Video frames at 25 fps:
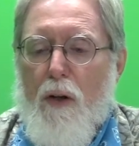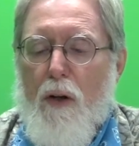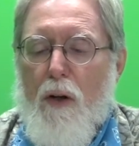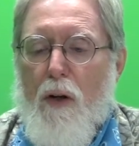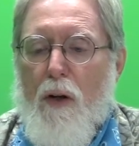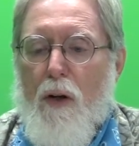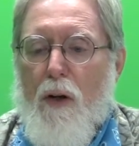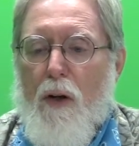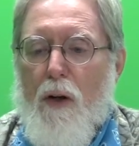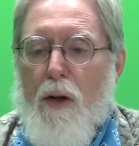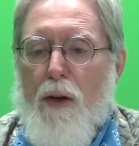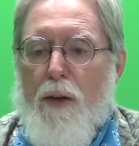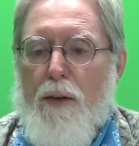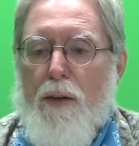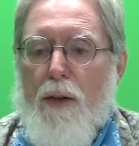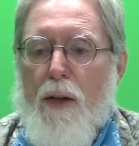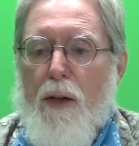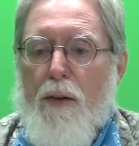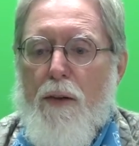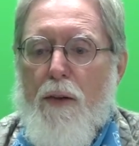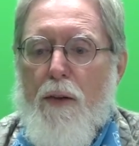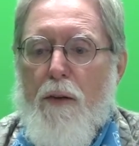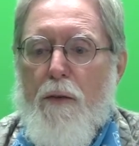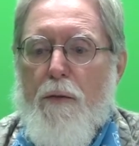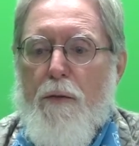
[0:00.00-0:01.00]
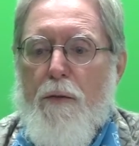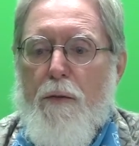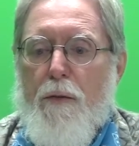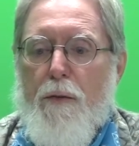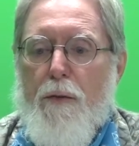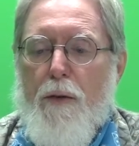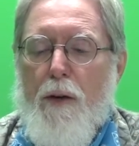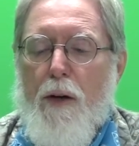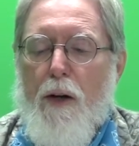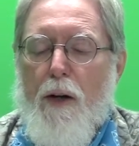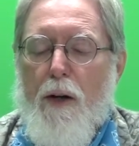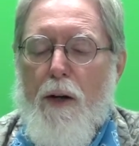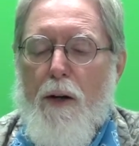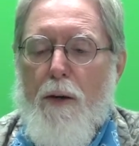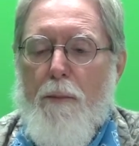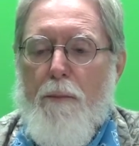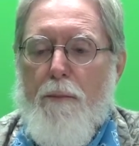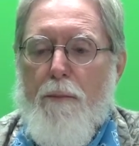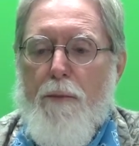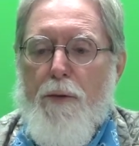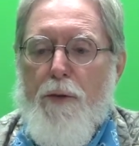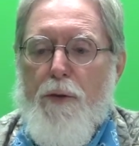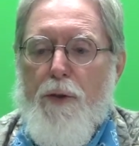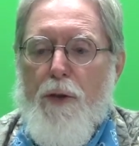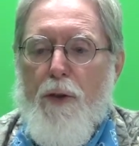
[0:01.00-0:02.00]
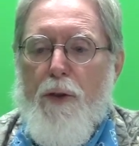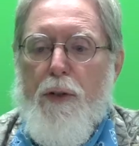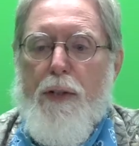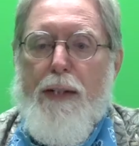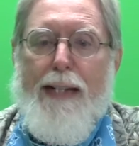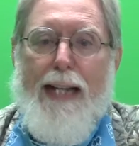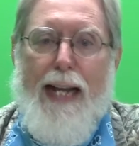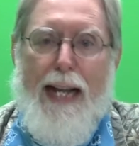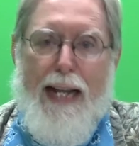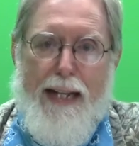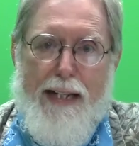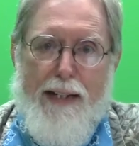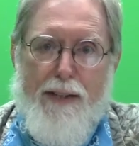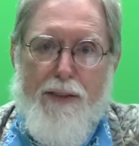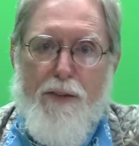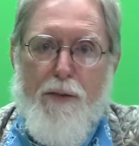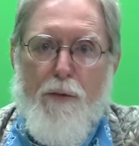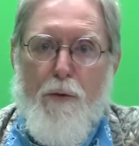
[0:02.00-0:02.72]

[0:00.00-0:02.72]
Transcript: on the certain days.